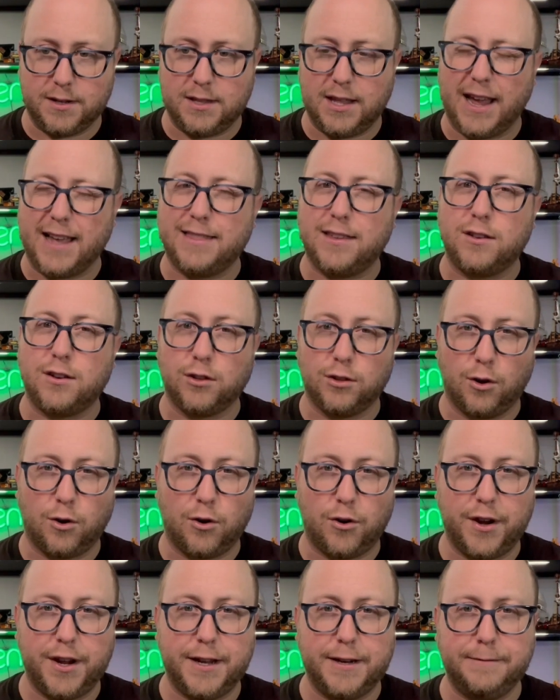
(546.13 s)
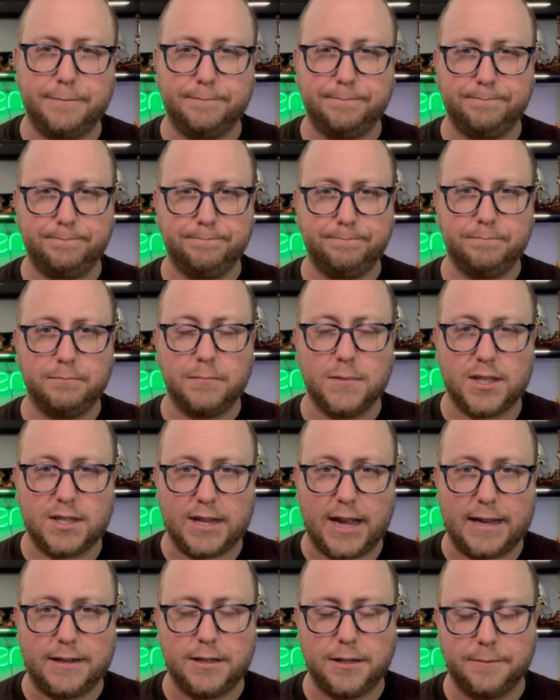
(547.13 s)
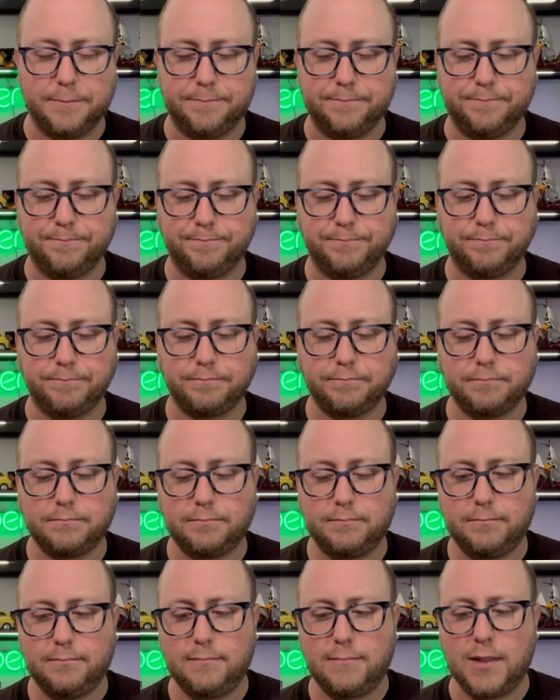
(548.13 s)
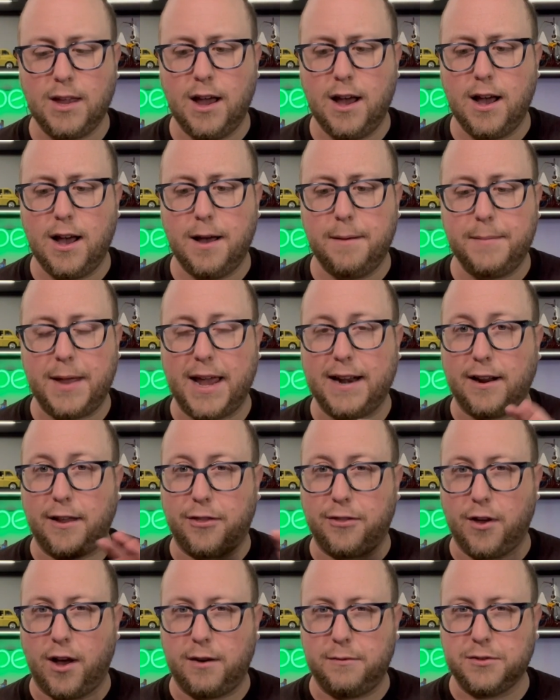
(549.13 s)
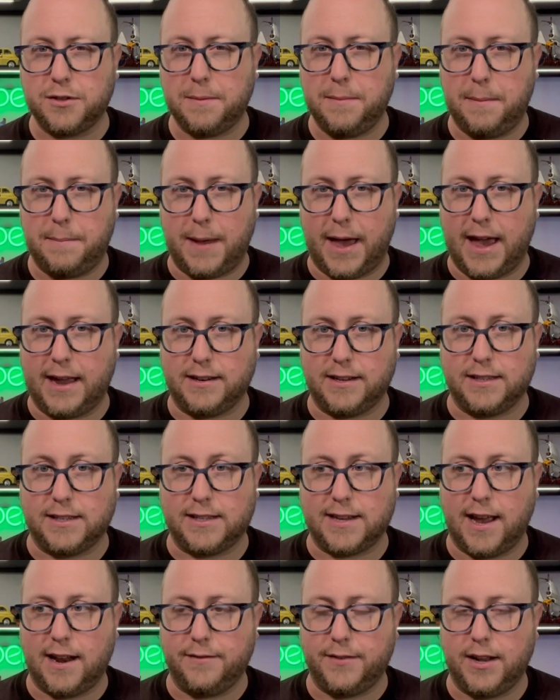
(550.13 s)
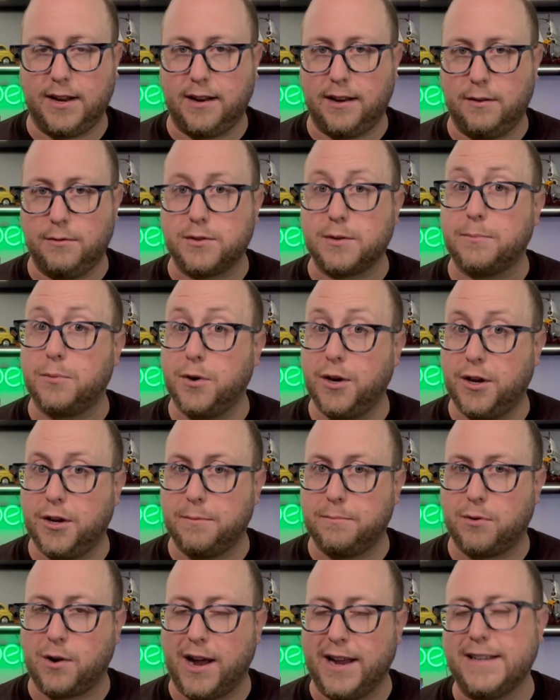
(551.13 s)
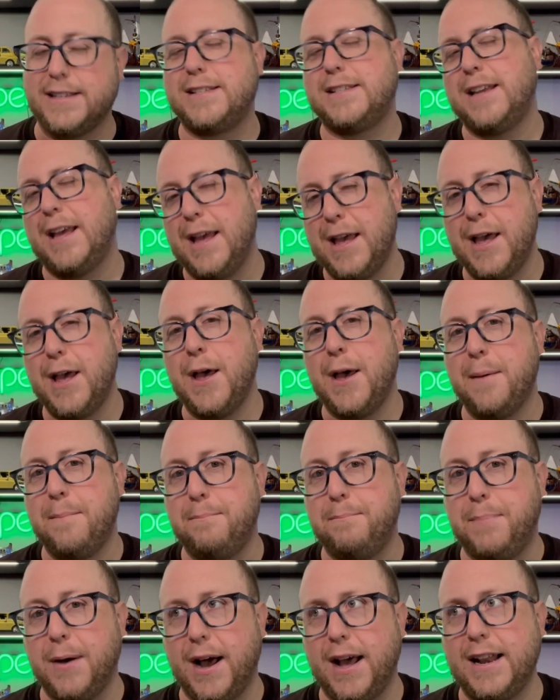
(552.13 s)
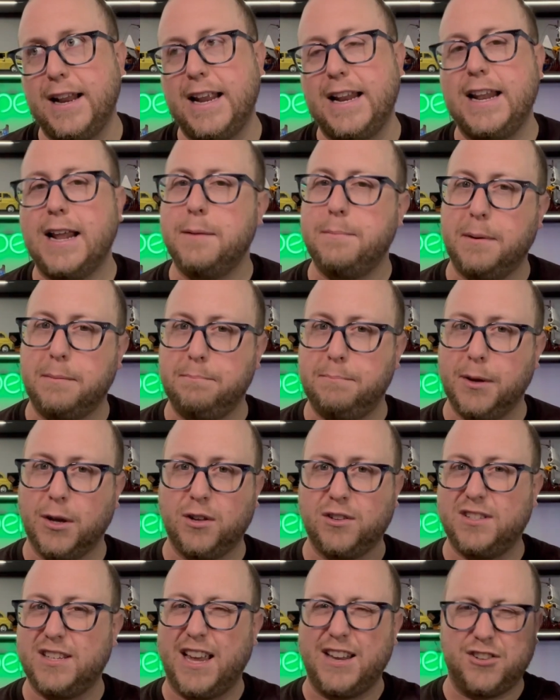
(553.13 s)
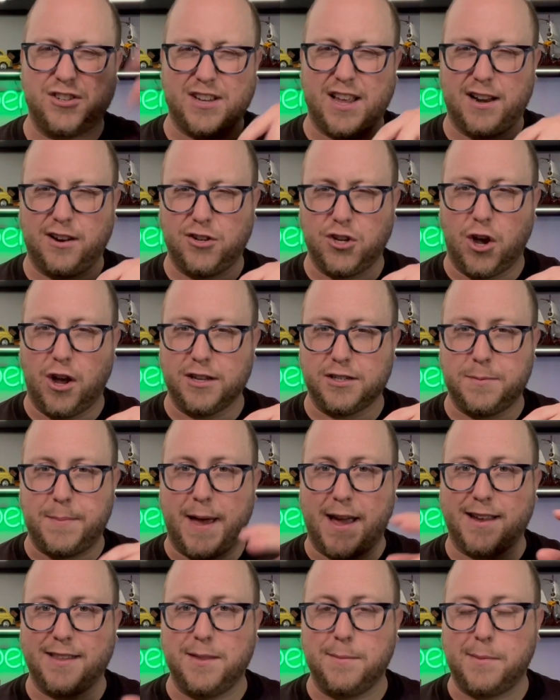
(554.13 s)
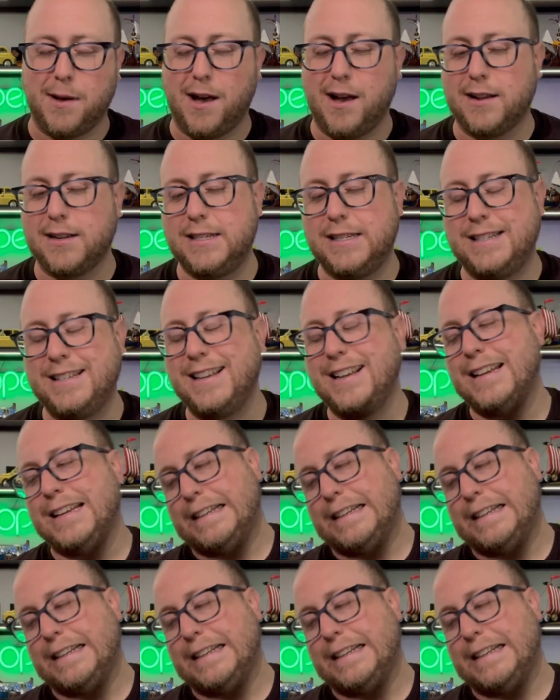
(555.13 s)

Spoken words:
They had the DeLorean set, and I thought it was going to be bagged inside of it, and it was a pretty good price, but it had been built and just kind of tossed back in the box.